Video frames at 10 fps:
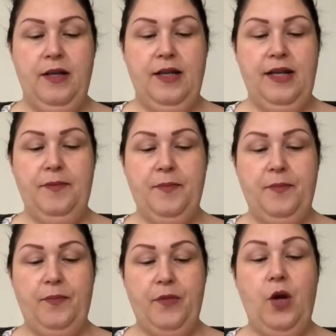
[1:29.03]
Yep.
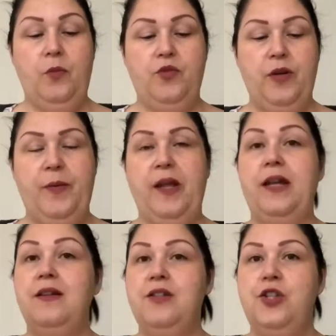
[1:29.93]
Oh, AAA.
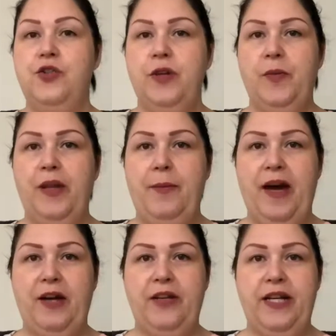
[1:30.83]
2 AAA
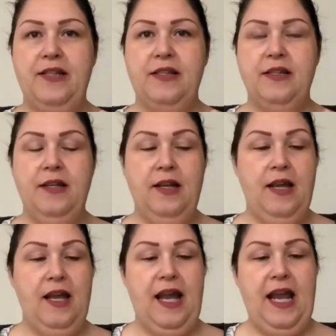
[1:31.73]
batteries.
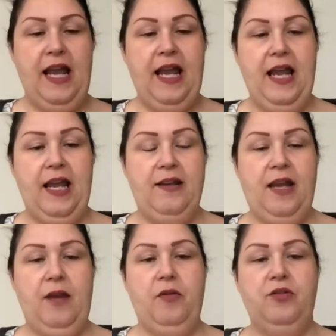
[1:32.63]
And
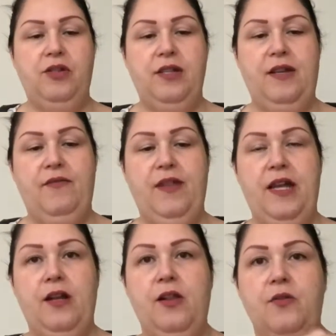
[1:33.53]
I will just give
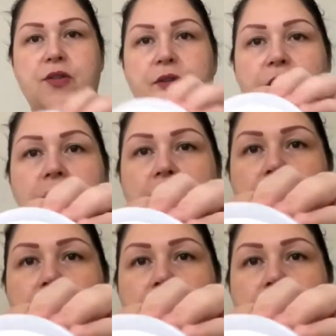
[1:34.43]
that a closer look.